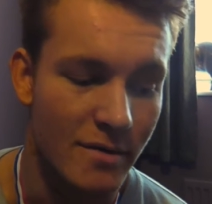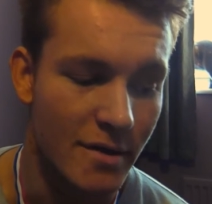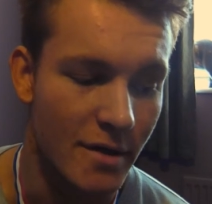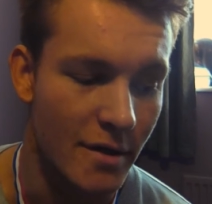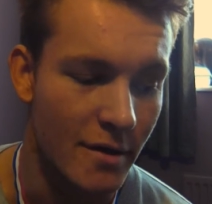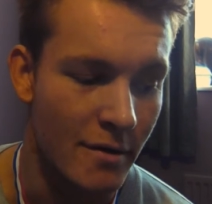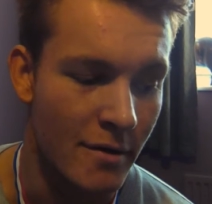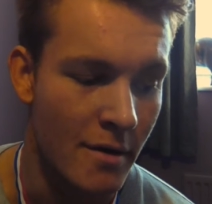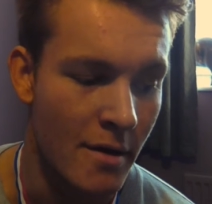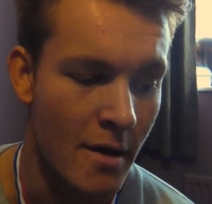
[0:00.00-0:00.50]

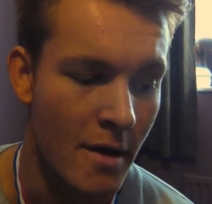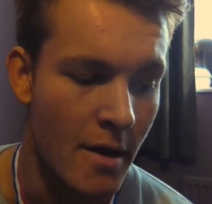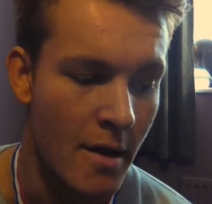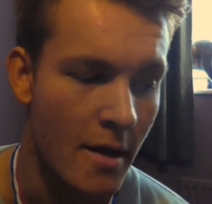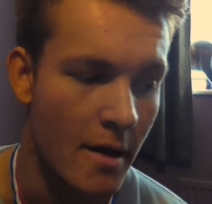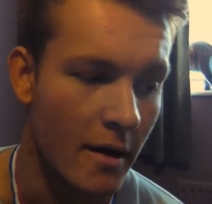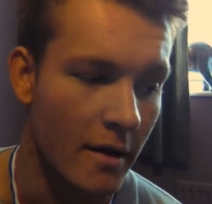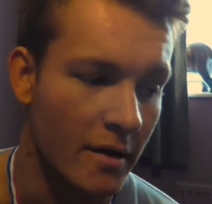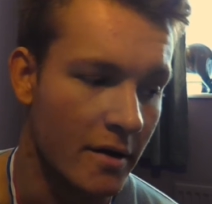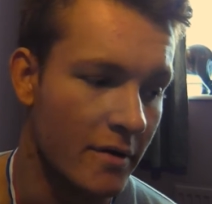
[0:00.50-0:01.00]
So
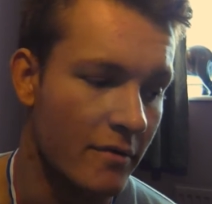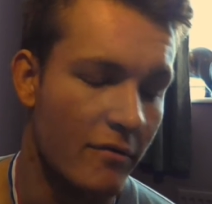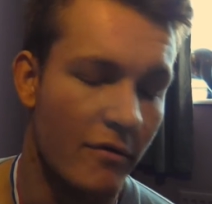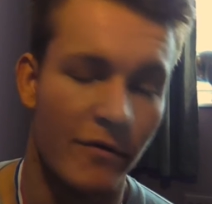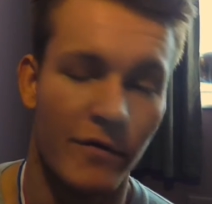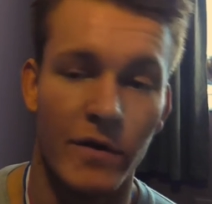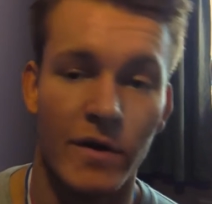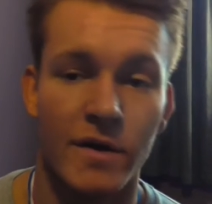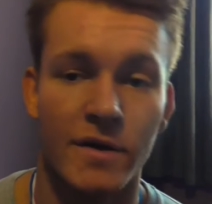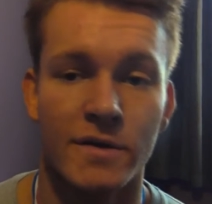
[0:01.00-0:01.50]
I'm going to
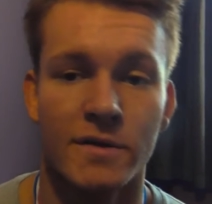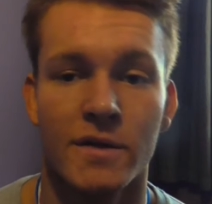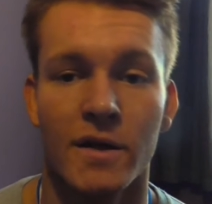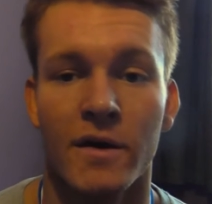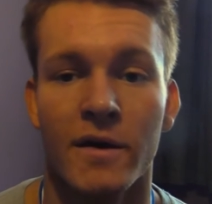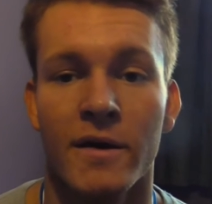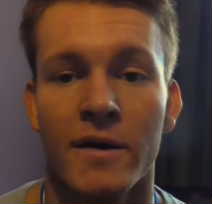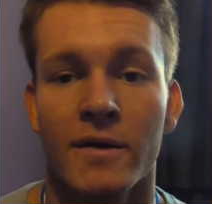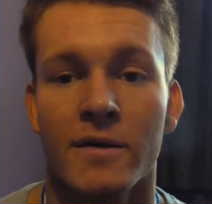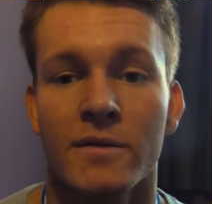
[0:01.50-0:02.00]
reverse
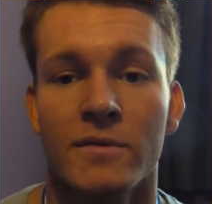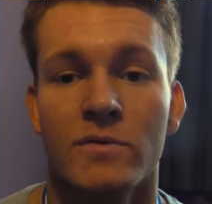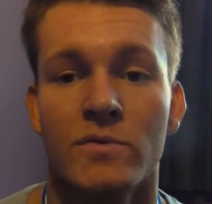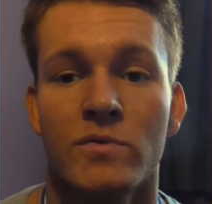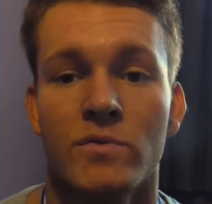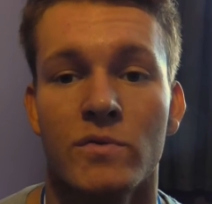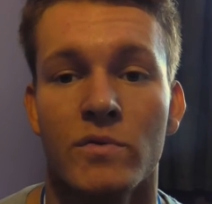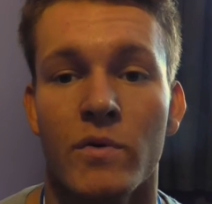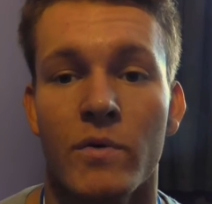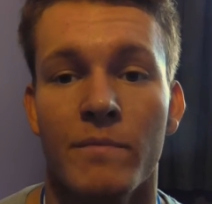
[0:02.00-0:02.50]
diet
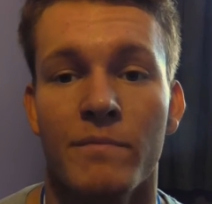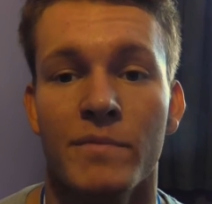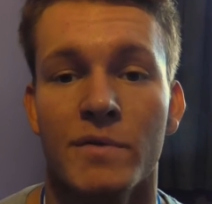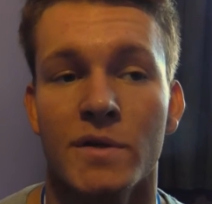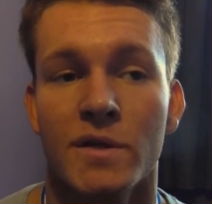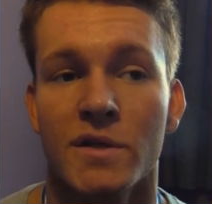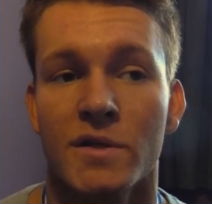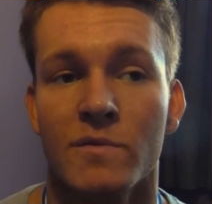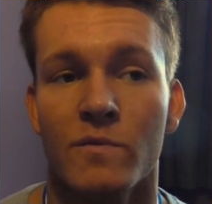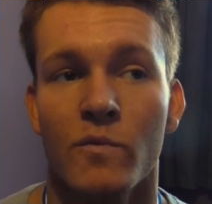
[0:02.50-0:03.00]
to a
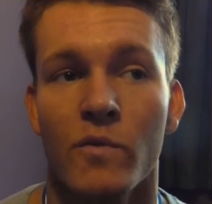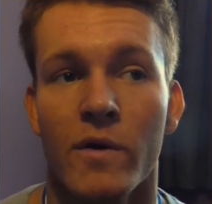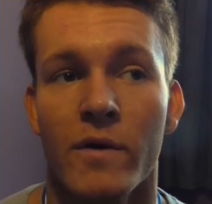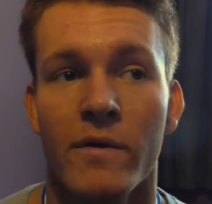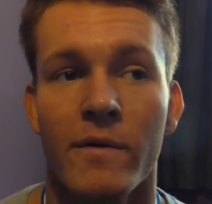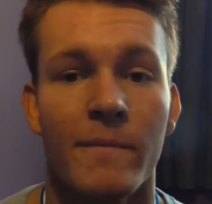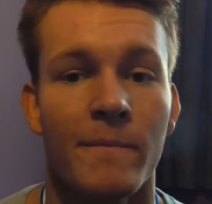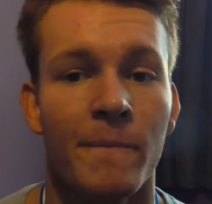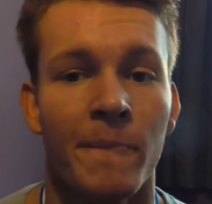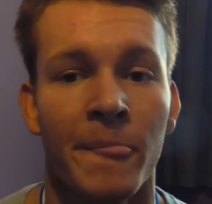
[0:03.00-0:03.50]
position
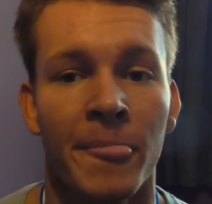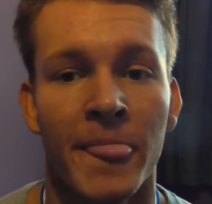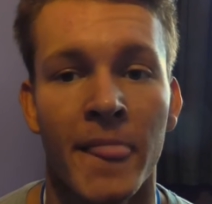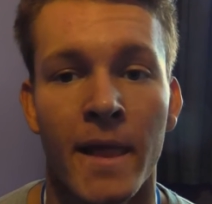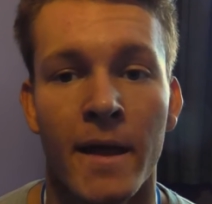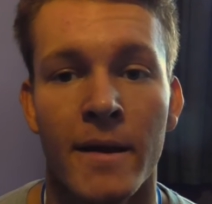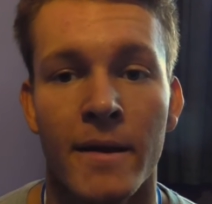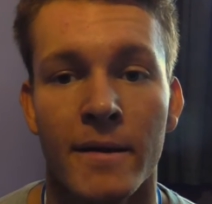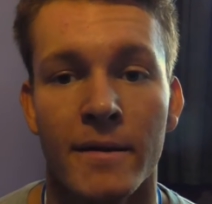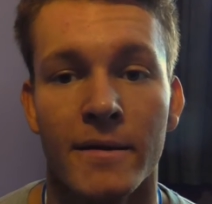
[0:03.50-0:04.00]
where I'm
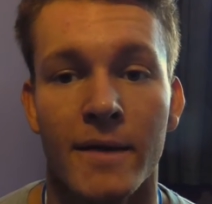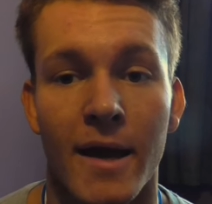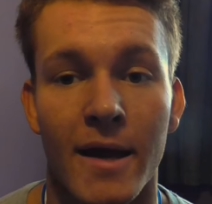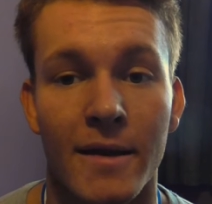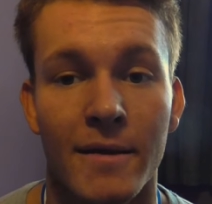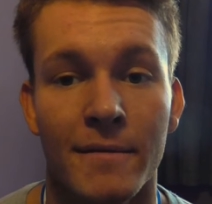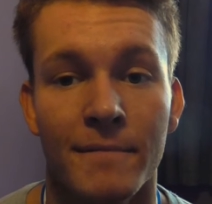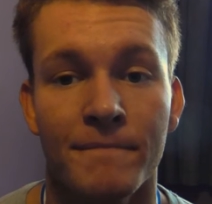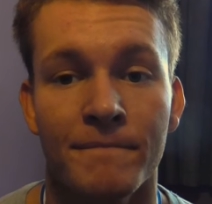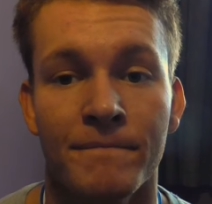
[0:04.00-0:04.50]

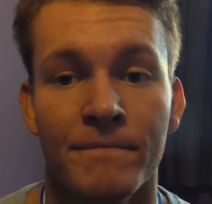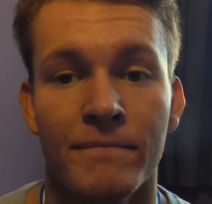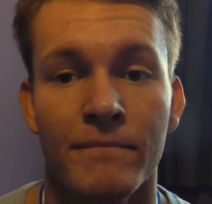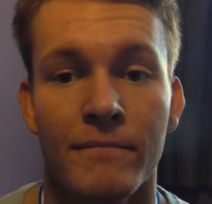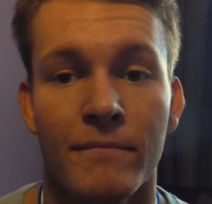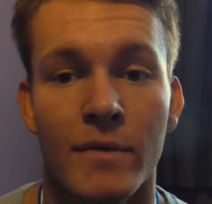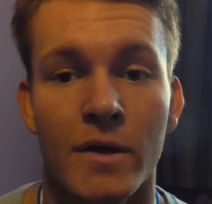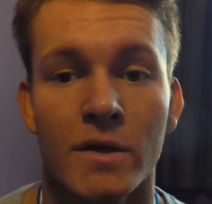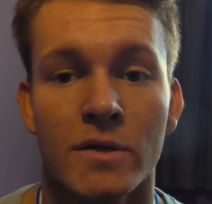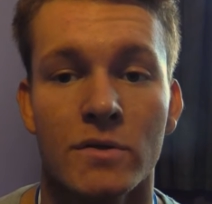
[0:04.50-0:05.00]
gaining
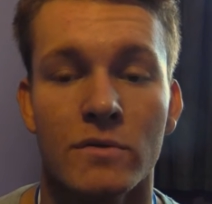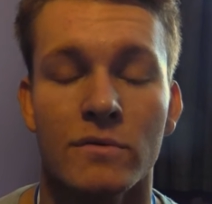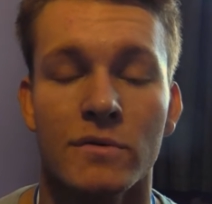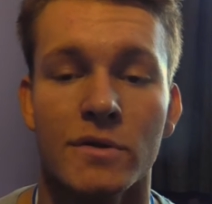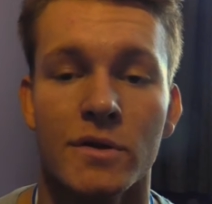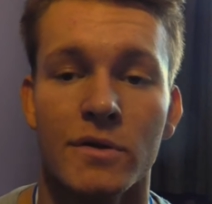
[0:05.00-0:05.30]
muscle.